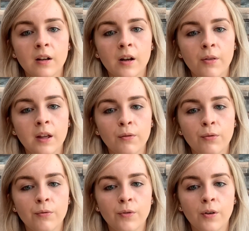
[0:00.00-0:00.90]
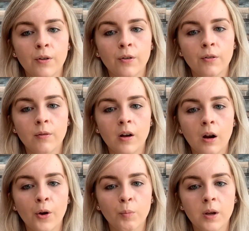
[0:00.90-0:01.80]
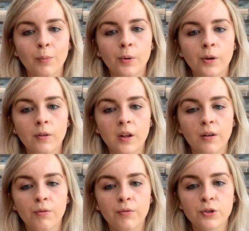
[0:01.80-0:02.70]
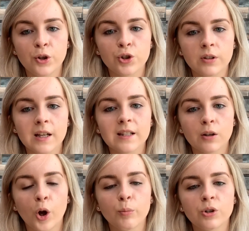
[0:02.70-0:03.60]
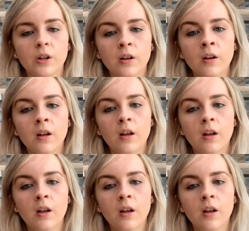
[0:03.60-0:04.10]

I think for a lot of people, if surgery is an option,